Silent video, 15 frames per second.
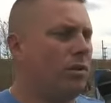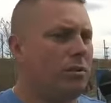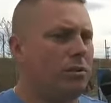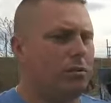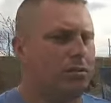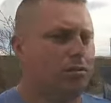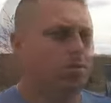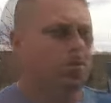
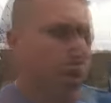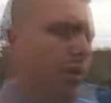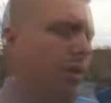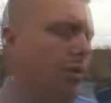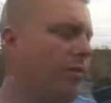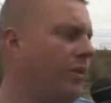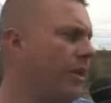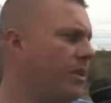And, you
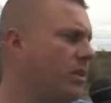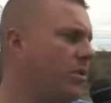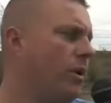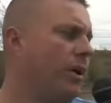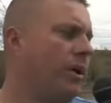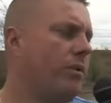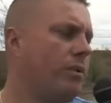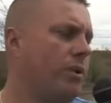know, if that's the
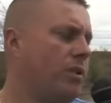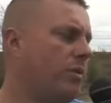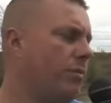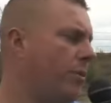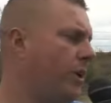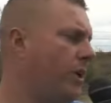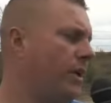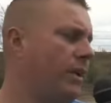way he wants to
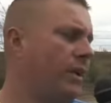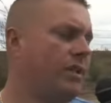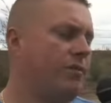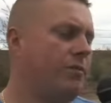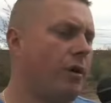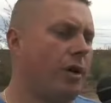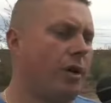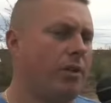play, that's
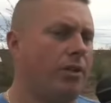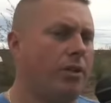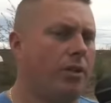fine.